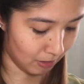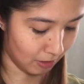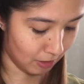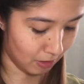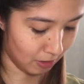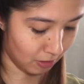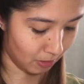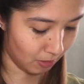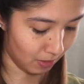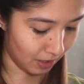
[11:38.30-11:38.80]

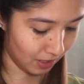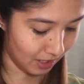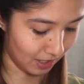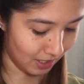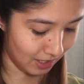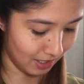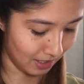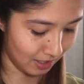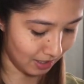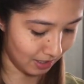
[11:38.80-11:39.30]
Doing
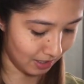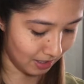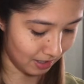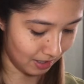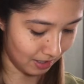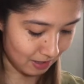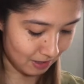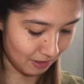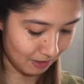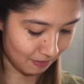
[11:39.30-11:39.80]
this,
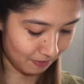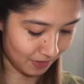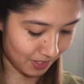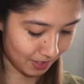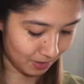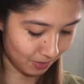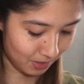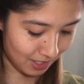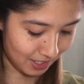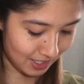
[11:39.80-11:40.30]

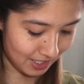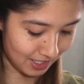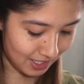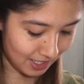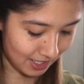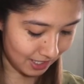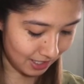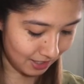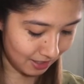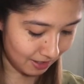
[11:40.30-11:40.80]
that's what I
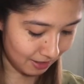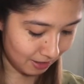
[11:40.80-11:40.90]
see.